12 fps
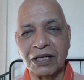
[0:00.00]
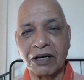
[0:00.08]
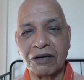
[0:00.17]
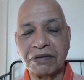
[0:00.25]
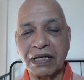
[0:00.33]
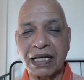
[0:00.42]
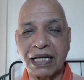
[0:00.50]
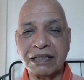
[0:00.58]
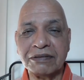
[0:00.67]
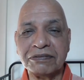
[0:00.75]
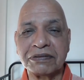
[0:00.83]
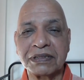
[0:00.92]
of a
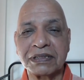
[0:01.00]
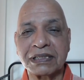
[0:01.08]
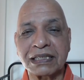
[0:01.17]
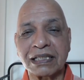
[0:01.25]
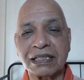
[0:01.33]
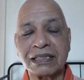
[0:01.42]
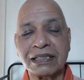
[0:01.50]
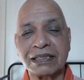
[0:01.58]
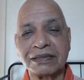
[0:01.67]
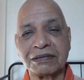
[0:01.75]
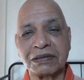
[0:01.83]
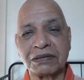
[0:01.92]
life
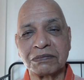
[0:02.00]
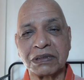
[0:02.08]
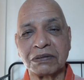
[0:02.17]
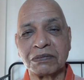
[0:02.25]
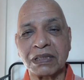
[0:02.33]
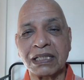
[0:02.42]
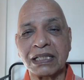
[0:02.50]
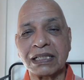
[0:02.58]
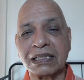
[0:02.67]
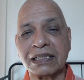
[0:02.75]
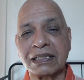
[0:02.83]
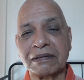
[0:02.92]
shared with one
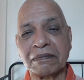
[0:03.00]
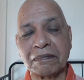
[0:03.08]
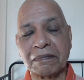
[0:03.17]
another,